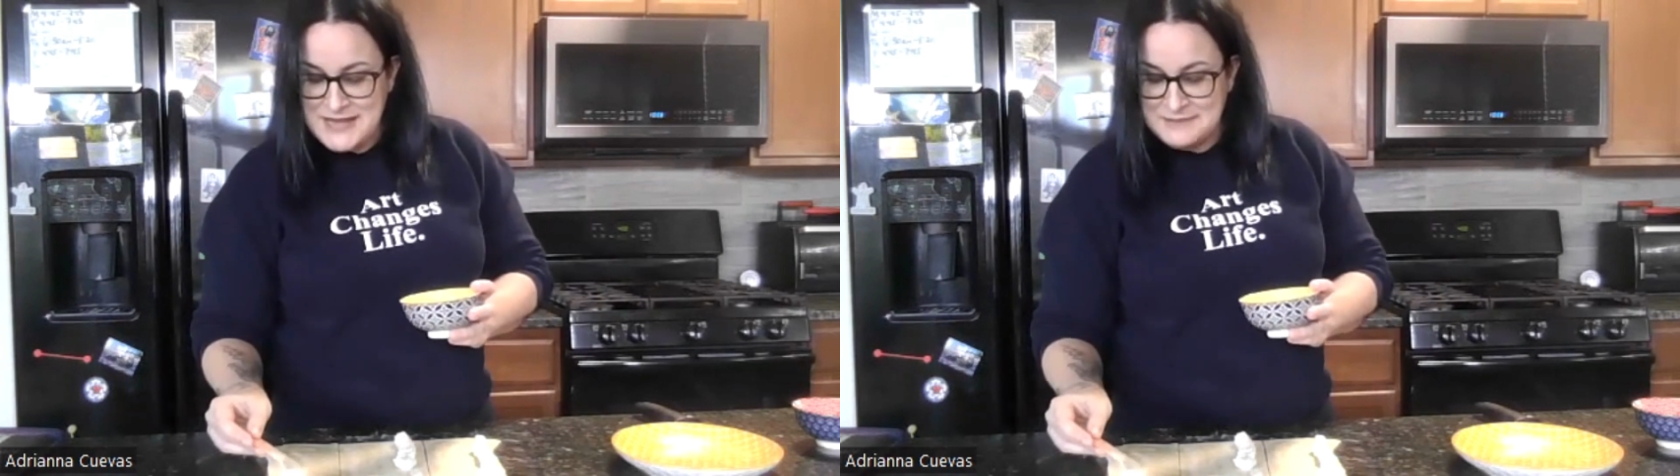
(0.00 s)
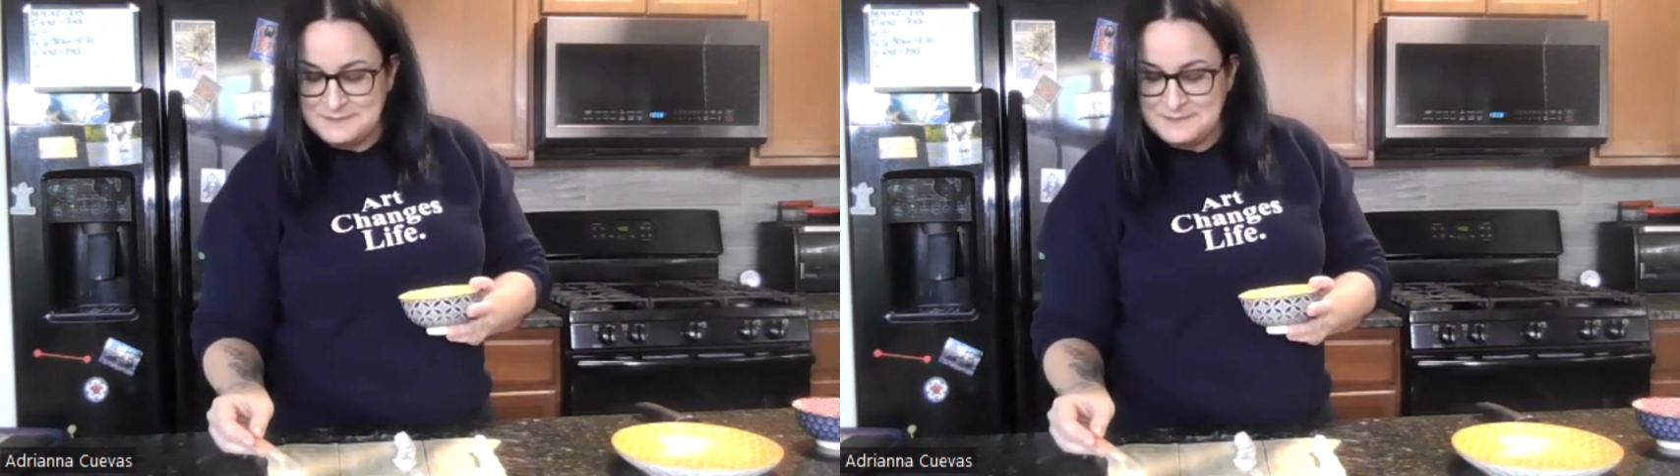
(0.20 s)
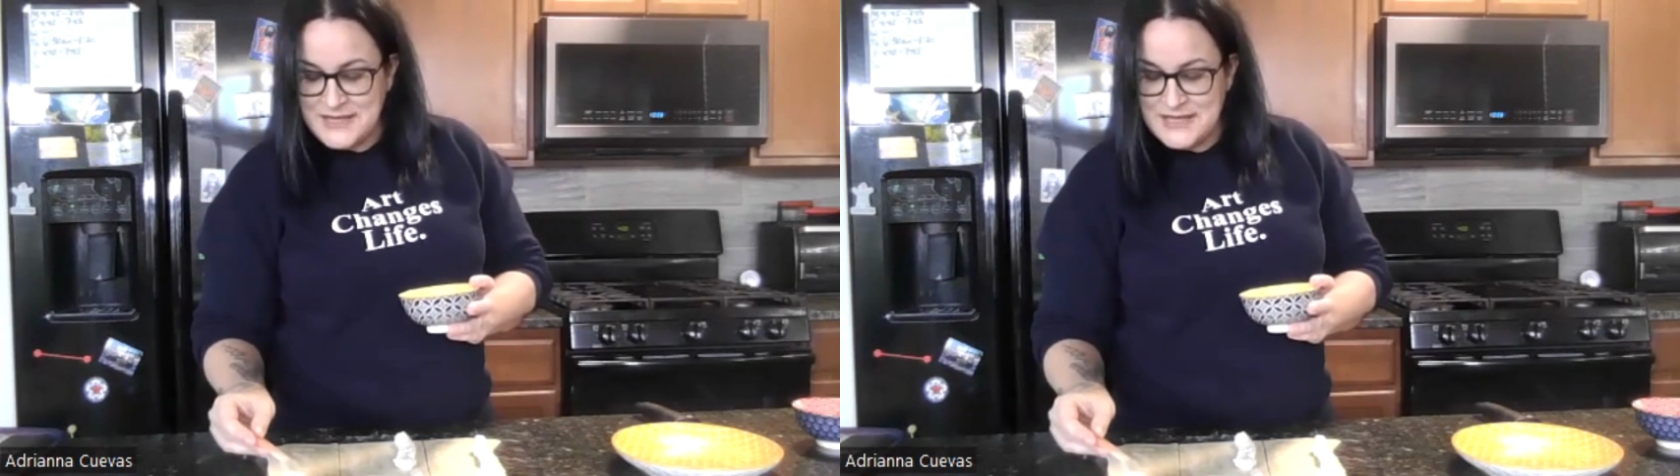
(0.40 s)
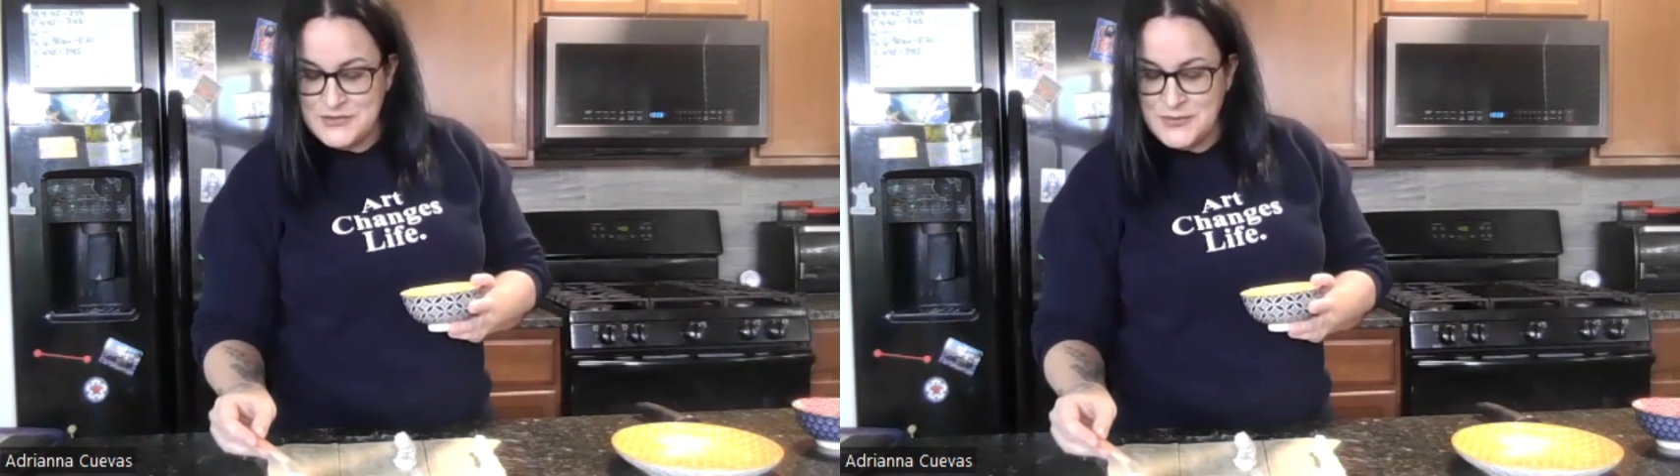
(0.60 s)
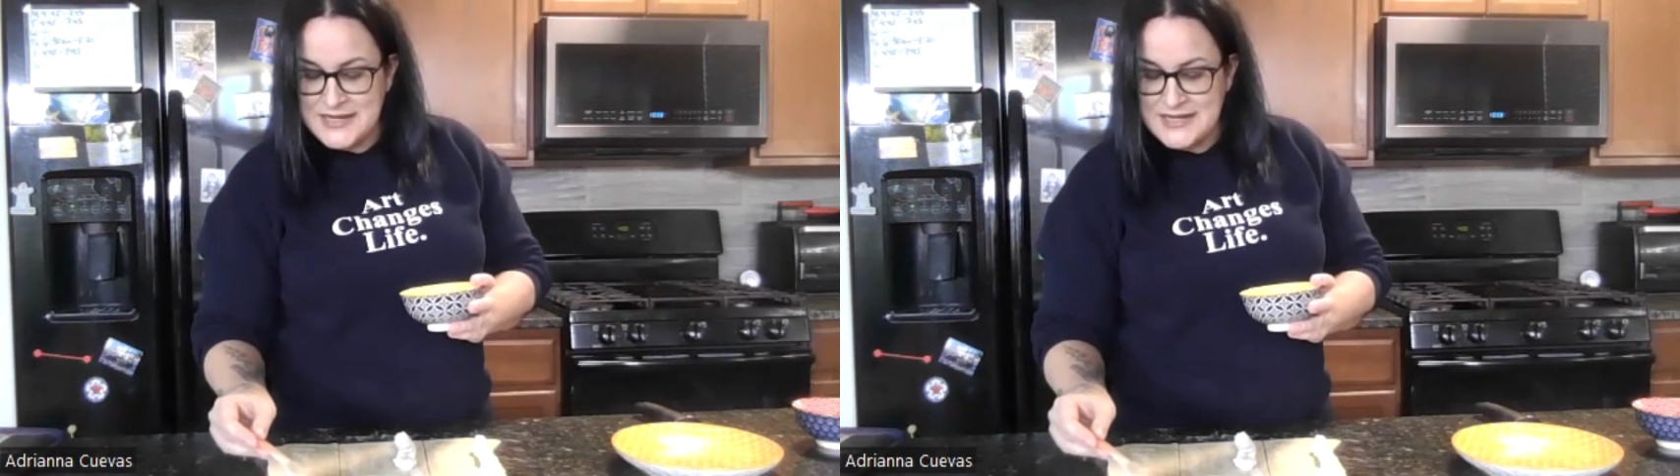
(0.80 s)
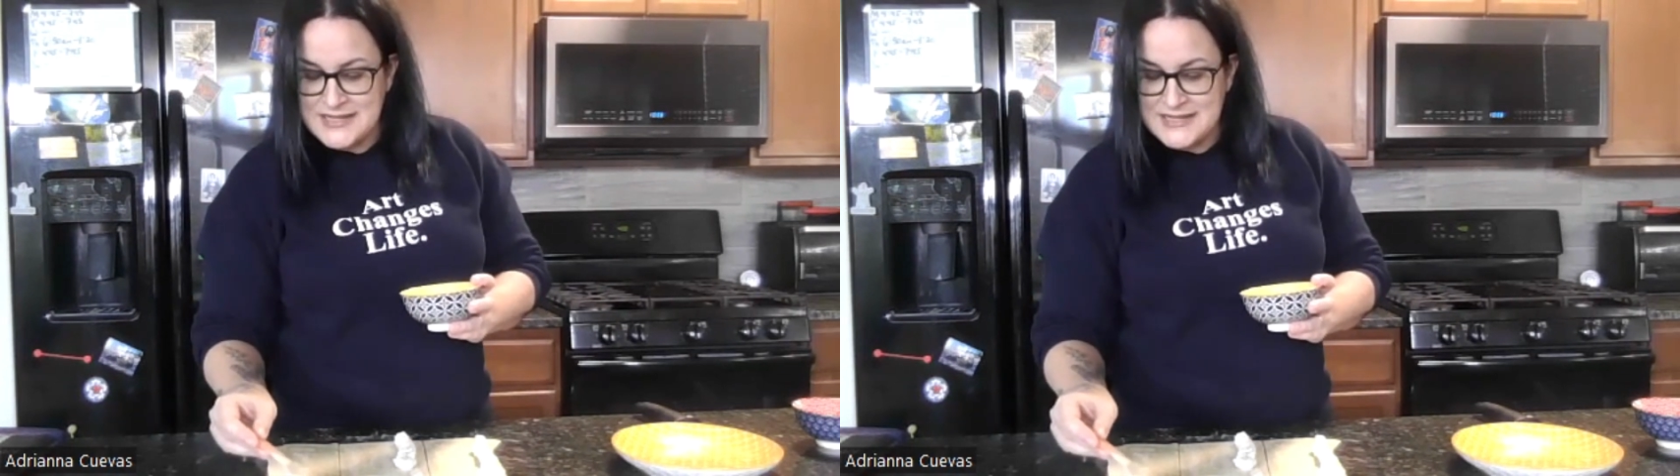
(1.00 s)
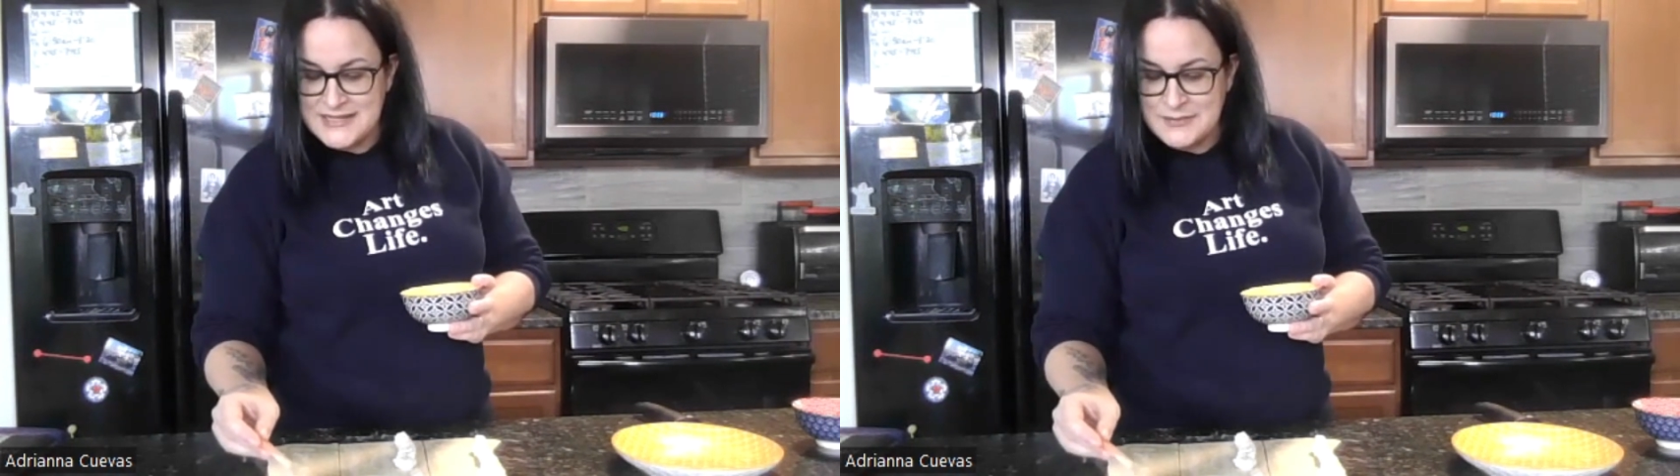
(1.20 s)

In 2019,